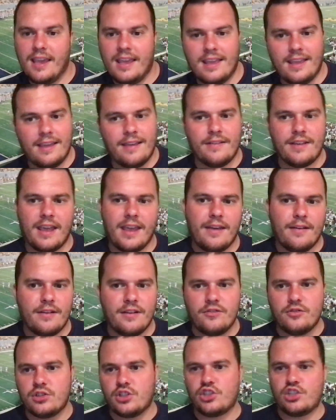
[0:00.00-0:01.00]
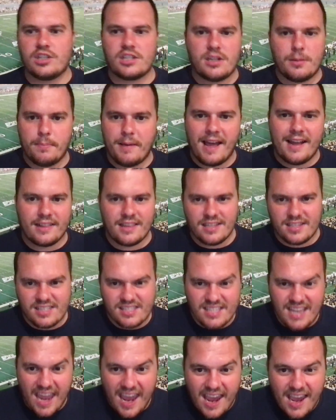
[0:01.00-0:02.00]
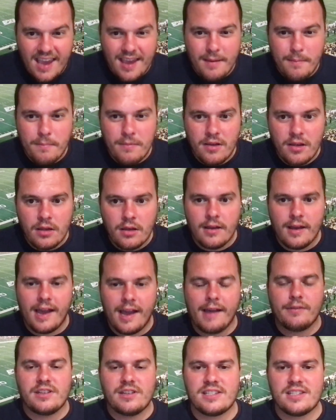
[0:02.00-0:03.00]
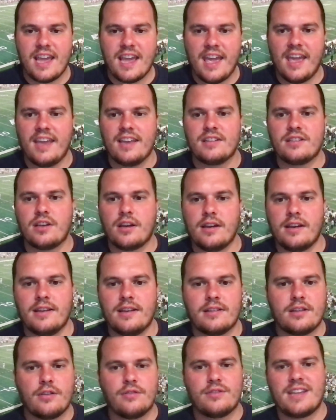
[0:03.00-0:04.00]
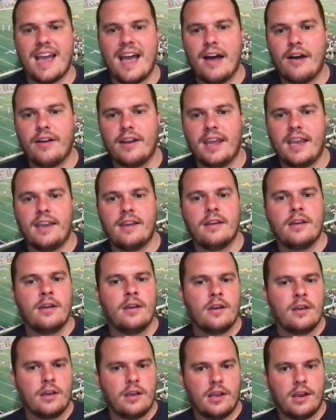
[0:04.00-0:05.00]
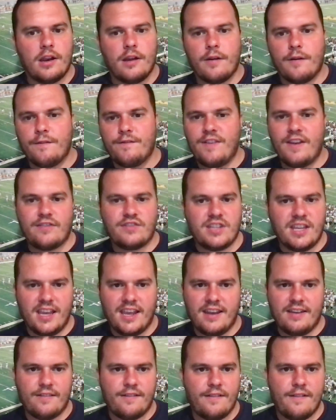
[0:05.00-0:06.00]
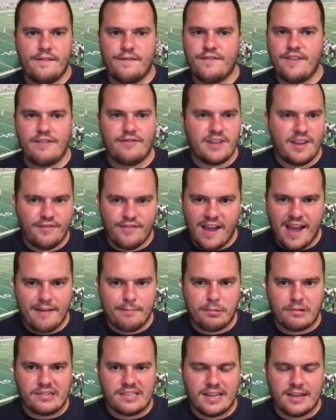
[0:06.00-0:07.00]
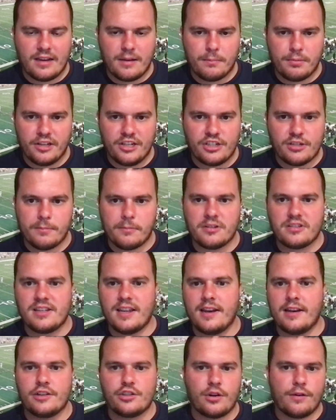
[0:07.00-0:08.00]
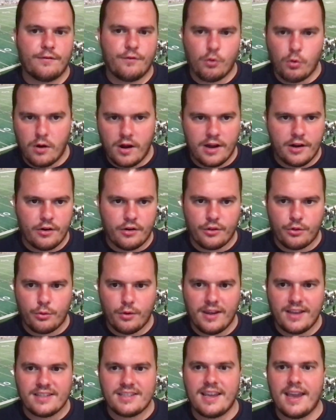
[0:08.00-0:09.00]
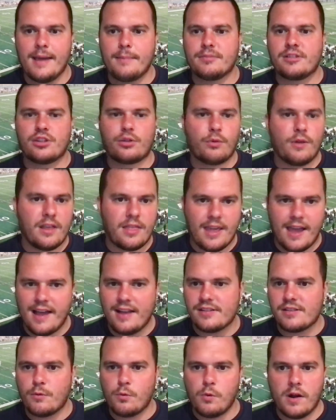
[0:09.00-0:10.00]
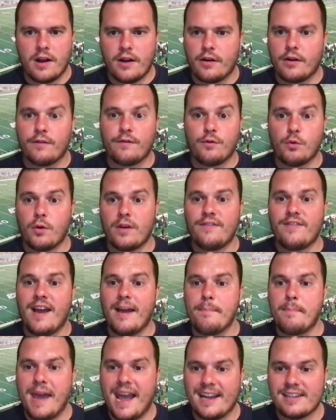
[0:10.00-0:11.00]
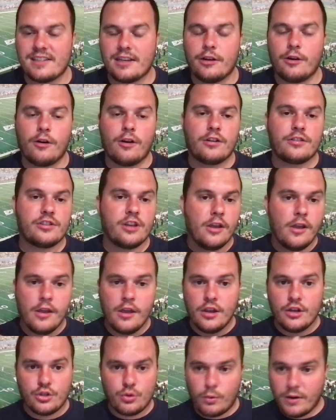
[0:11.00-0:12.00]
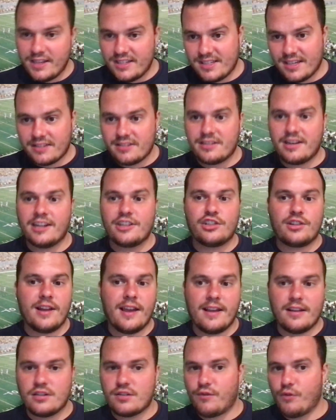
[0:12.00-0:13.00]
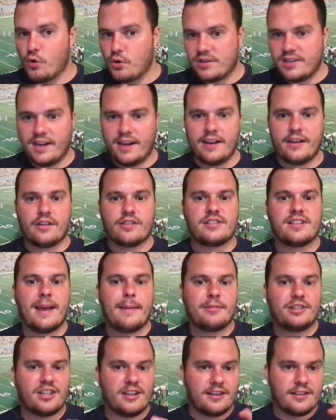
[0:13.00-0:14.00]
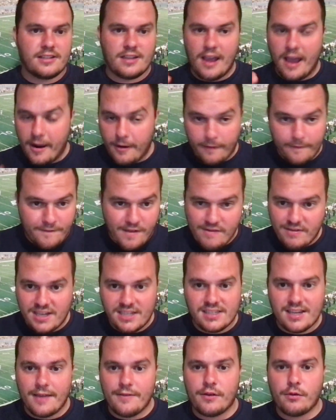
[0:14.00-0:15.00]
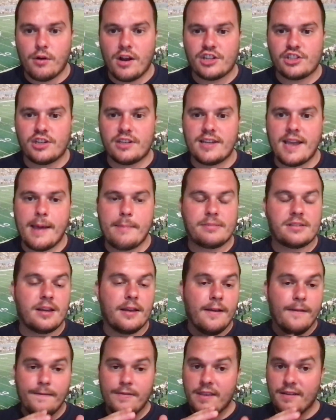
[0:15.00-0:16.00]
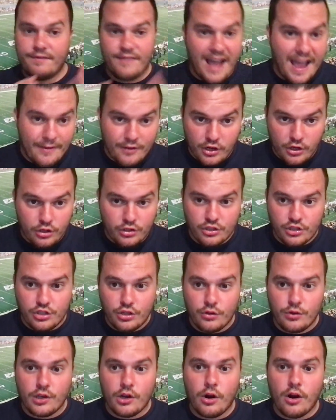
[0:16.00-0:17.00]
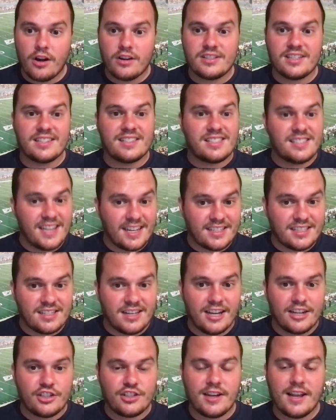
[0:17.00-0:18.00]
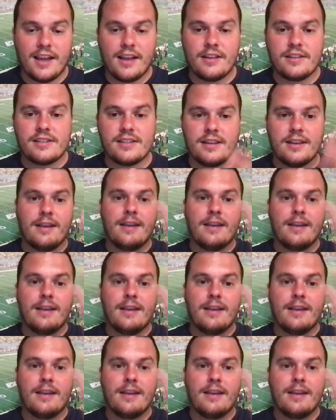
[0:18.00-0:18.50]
it was just about the same, I would say, in totality. 55% completion percentage on 403 attempts, 3,145 passing yards, 26 touchdowns, 14 interceptions, 157 rush attempts, 502 yards, and 6 touchdowns.